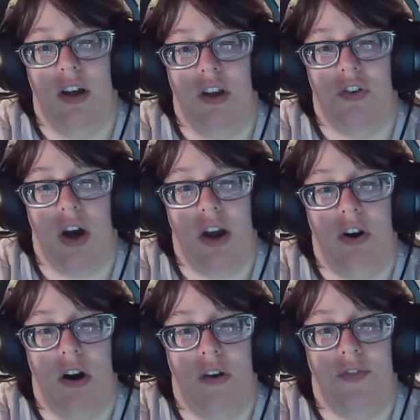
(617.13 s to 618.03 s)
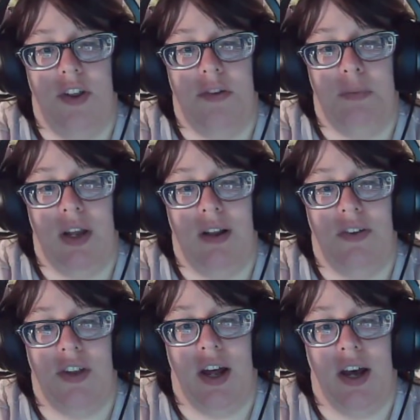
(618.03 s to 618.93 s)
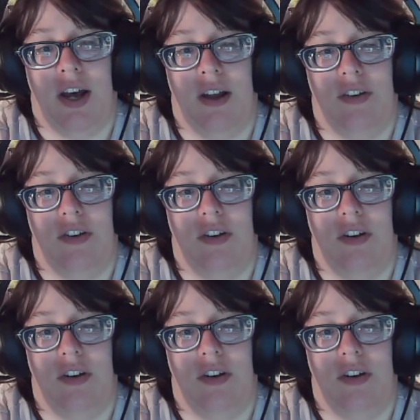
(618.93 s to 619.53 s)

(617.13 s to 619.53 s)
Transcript: So I don't know if this means that...